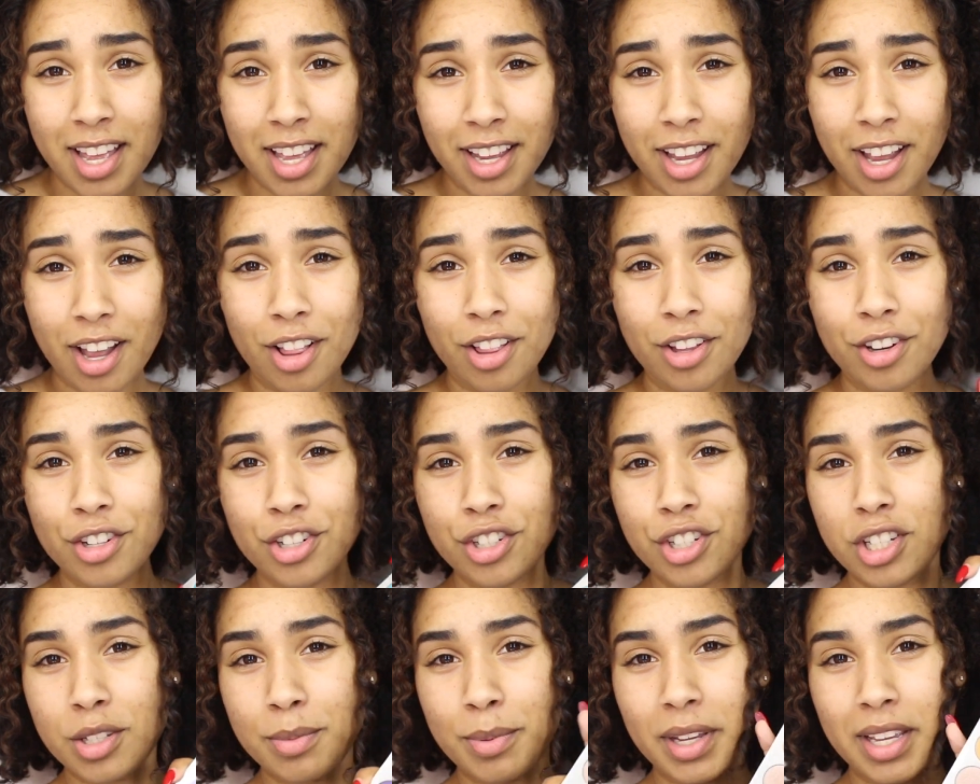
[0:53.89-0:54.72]
colors,
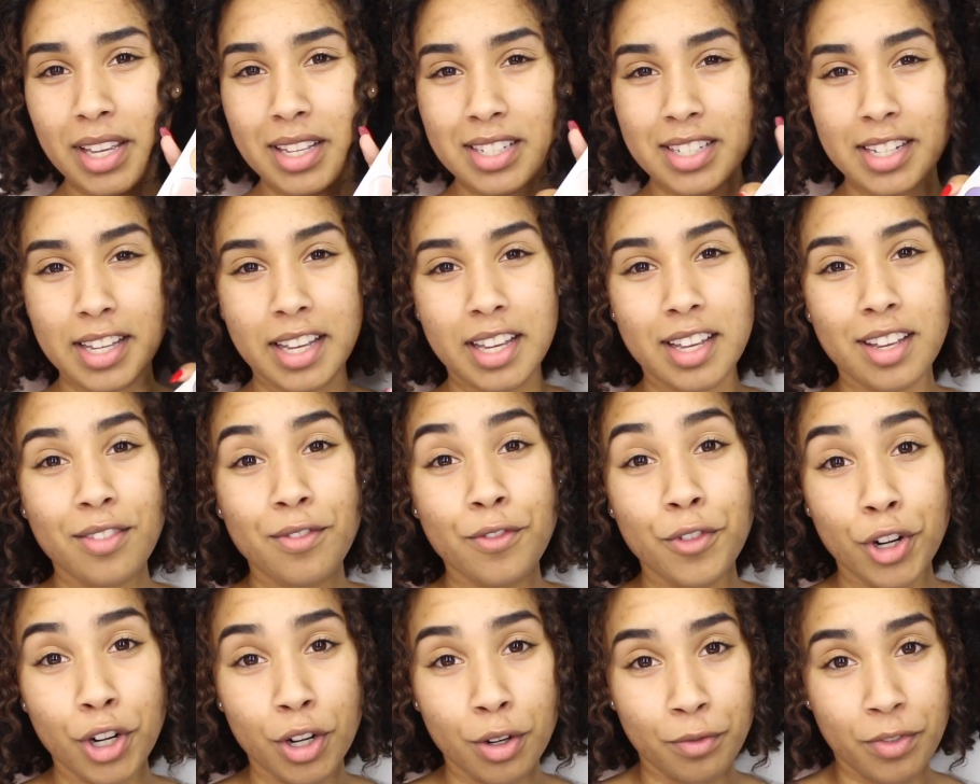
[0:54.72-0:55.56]
just because like
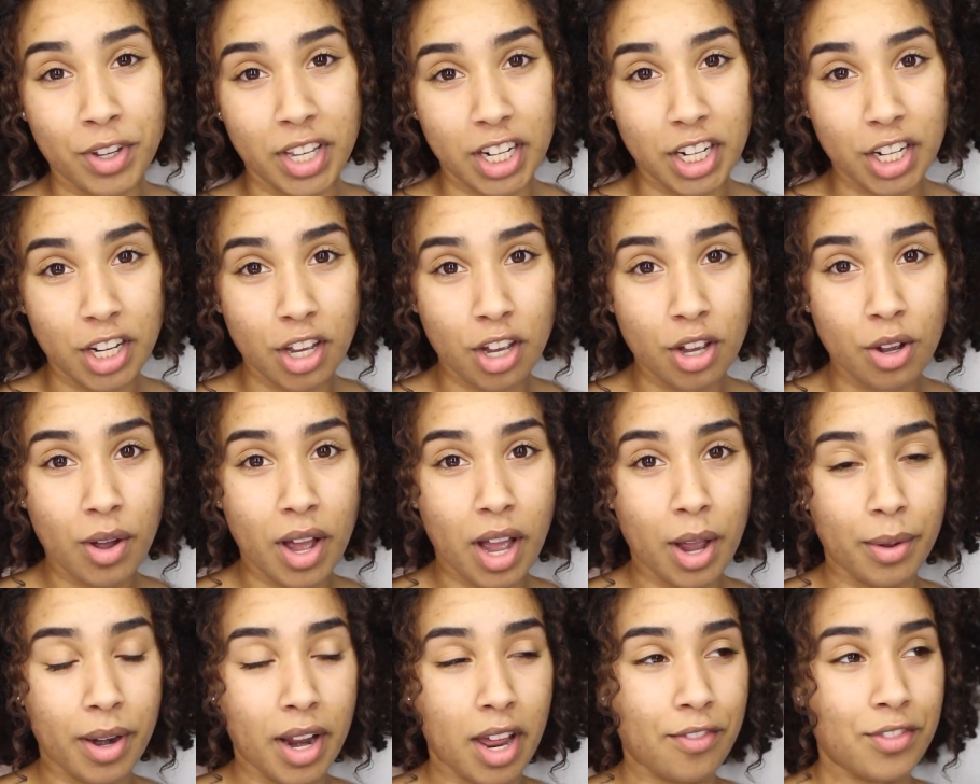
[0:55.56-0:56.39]
for a video
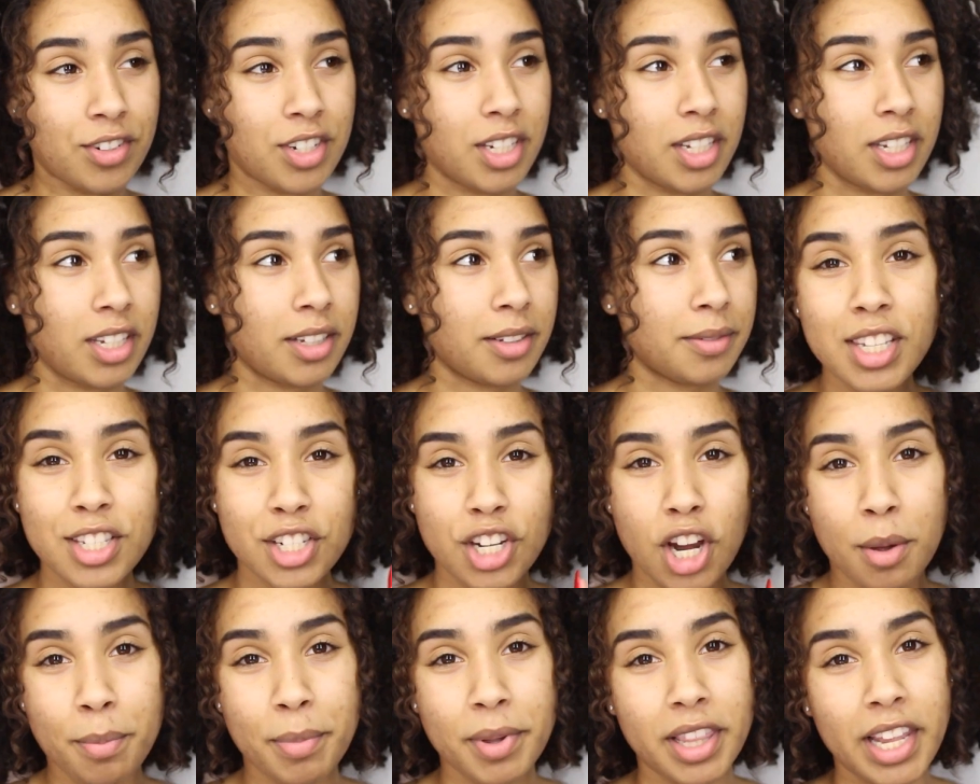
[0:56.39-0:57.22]
I would have to
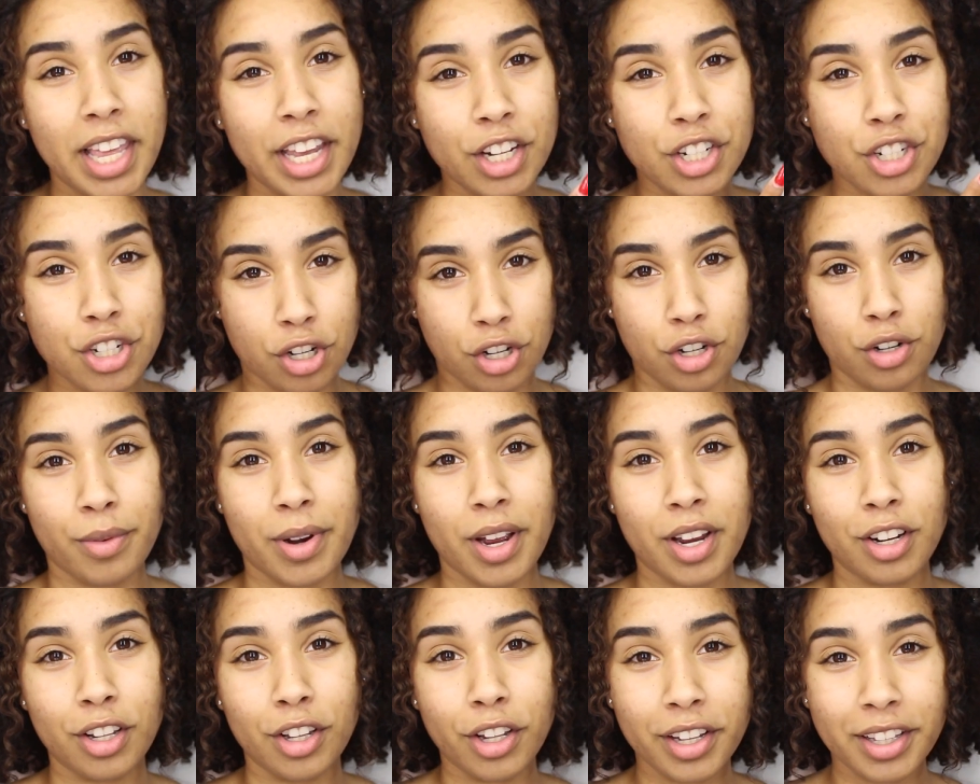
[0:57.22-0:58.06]
stop and like turn
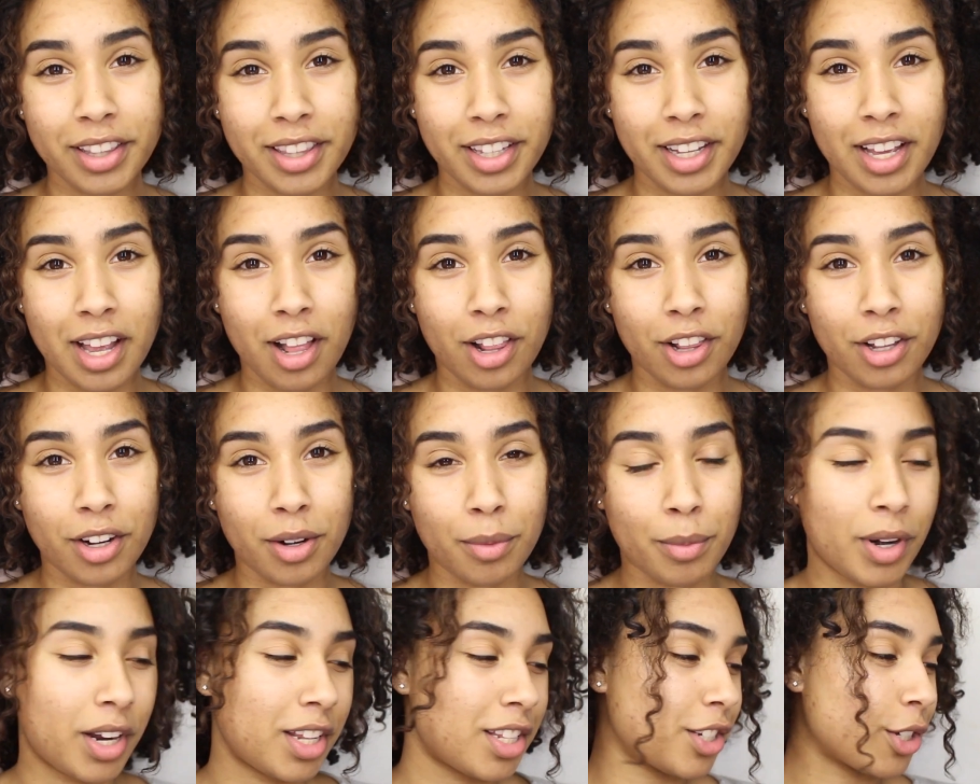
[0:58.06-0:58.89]
around to look at the color
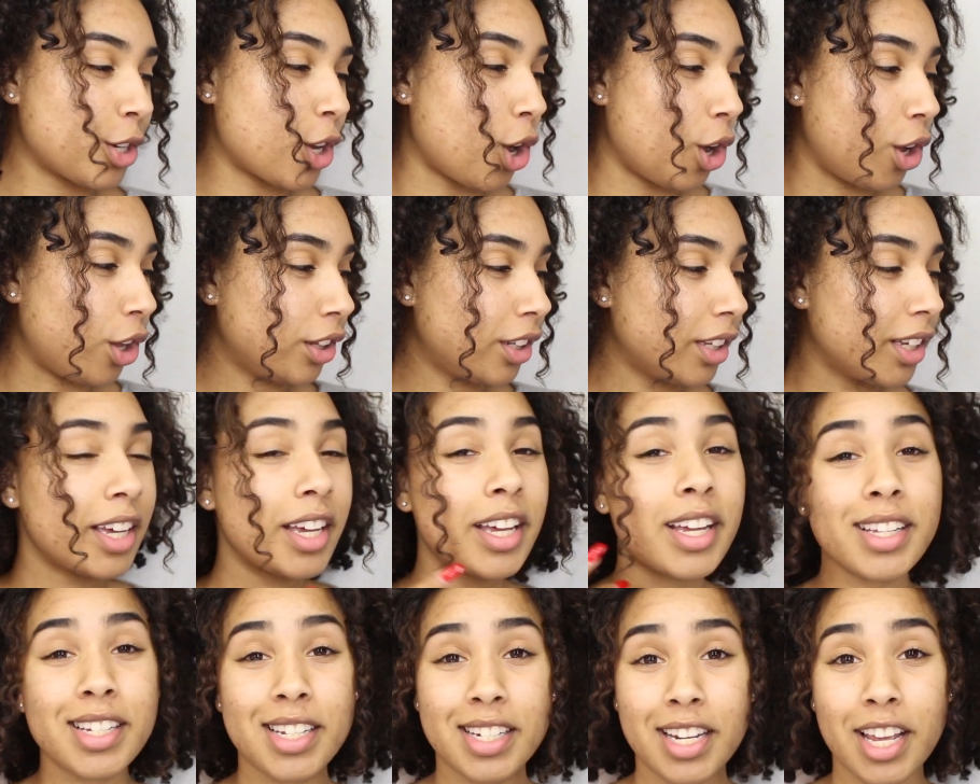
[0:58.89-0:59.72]
and what it's called
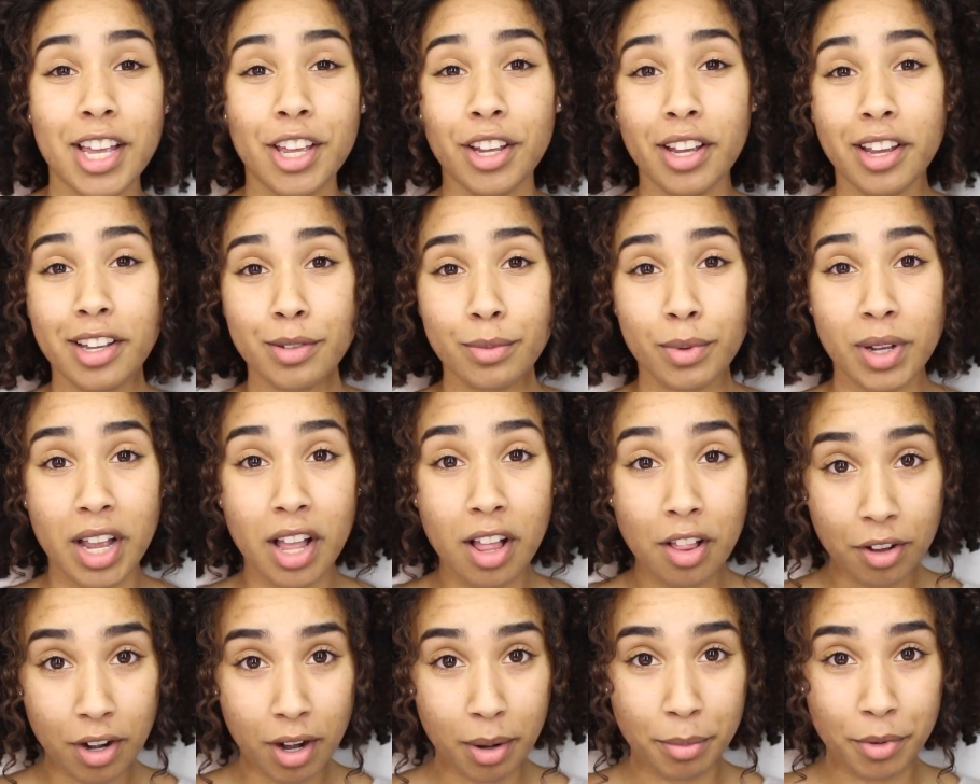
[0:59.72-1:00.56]
to tell you guys what
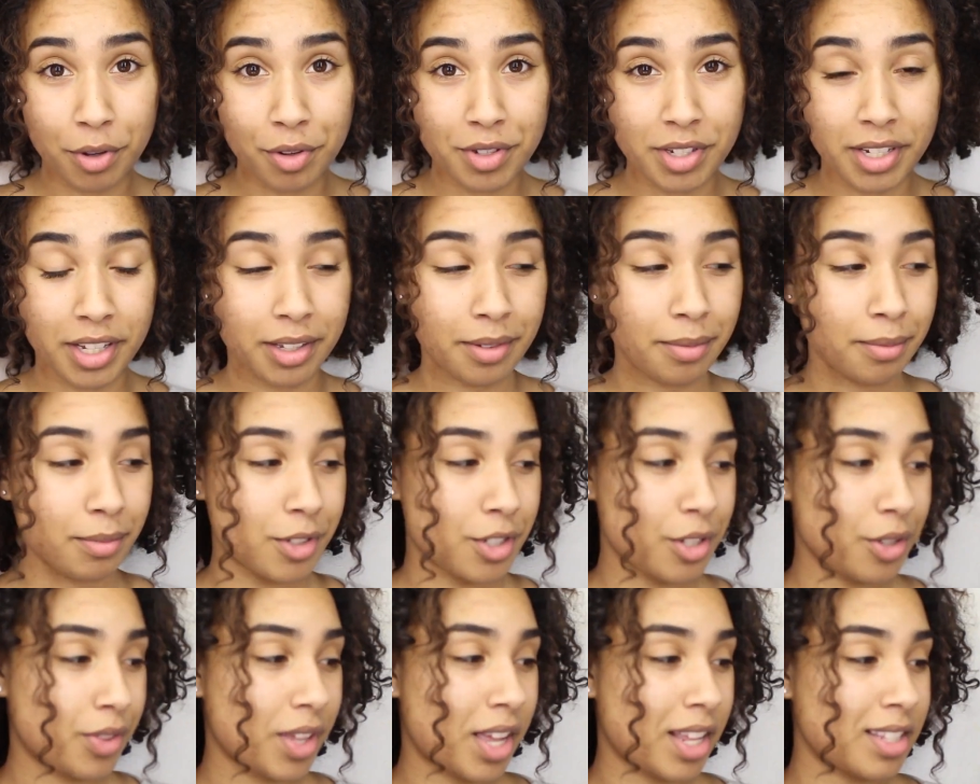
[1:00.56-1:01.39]
color I'm using,
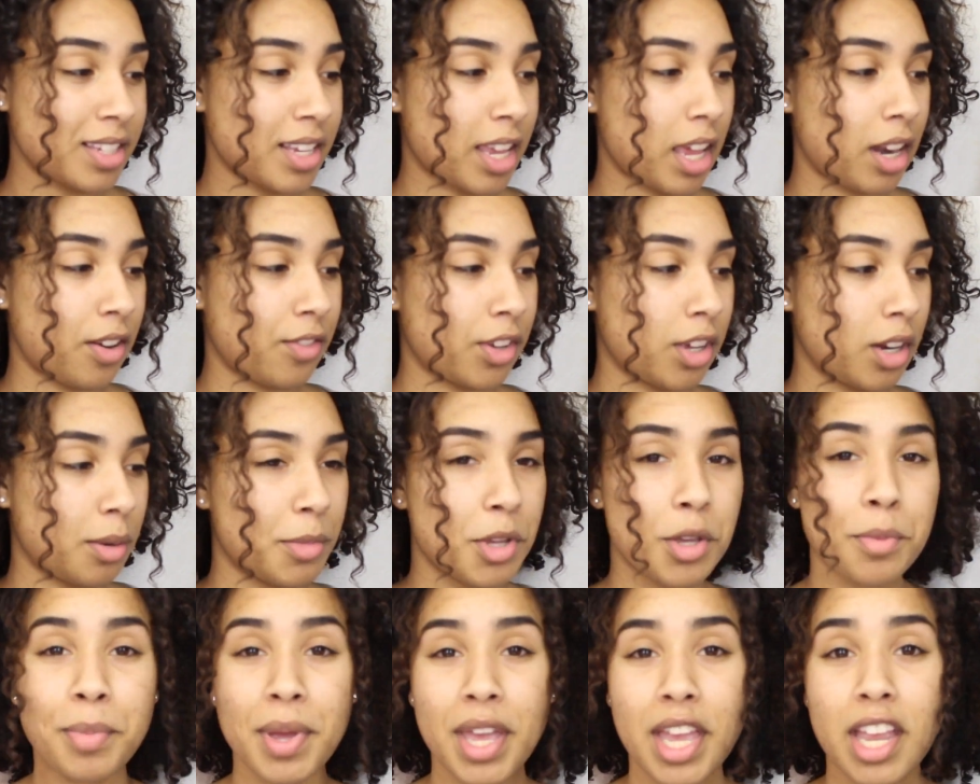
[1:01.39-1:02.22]
so that's kind of gonna
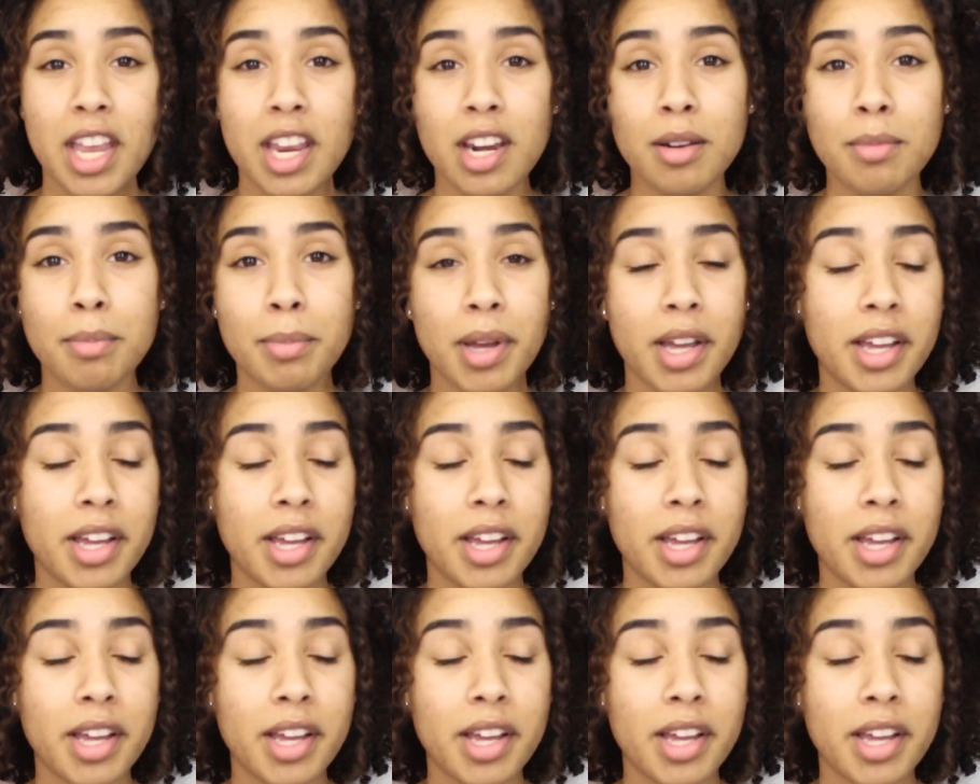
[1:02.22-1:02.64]
be a pain,